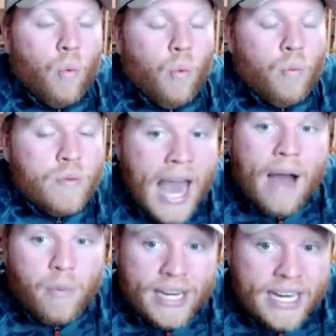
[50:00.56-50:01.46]
yeah,
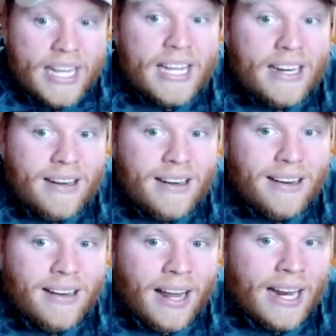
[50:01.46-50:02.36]
we need
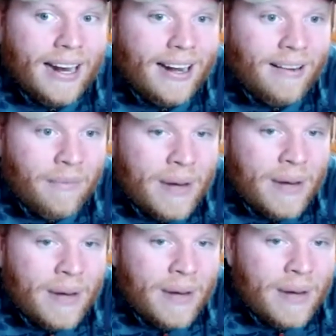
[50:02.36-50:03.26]

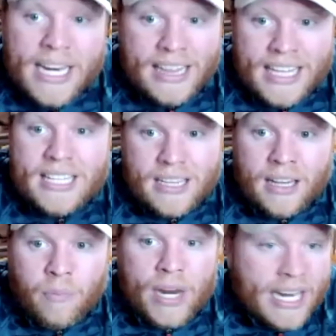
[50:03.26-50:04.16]

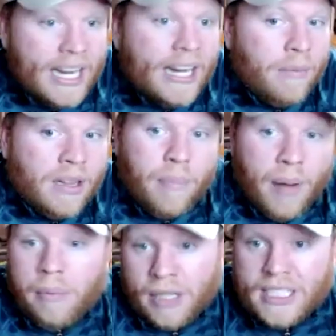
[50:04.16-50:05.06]
the
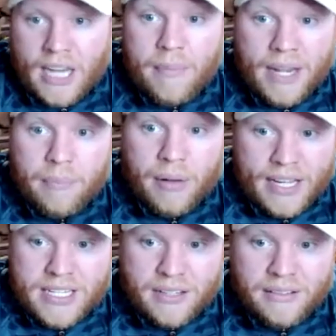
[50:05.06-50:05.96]
public to come in and play too.